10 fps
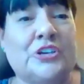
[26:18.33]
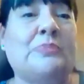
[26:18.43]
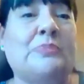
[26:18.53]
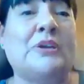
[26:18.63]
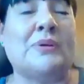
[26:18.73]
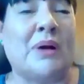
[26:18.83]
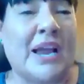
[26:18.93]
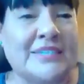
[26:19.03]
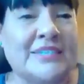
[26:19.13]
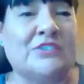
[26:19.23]
you're going to
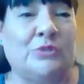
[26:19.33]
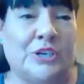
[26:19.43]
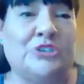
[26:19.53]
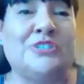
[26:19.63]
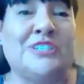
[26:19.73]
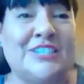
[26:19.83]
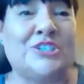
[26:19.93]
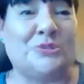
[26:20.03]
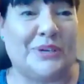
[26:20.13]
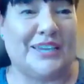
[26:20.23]
be reminded of what you
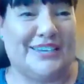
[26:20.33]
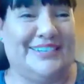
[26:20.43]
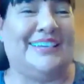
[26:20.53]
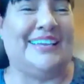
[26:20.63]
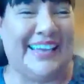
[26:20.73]
did to it.